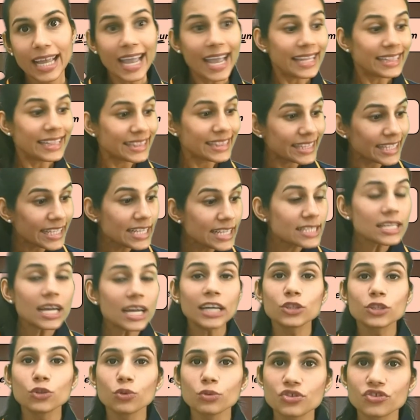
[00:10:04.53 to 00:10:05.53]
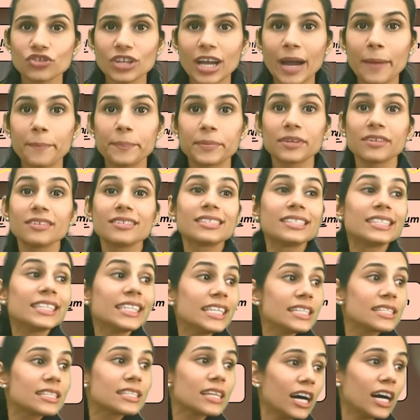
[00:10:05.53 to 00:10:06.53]
And these are those chapters,
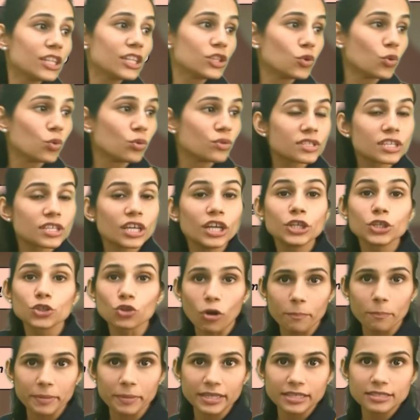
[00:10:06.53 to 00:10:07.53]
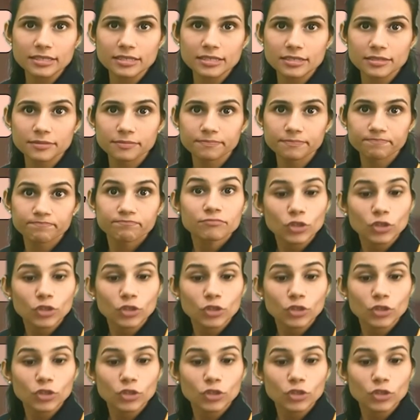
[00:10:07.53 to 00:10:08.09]
these are those topics.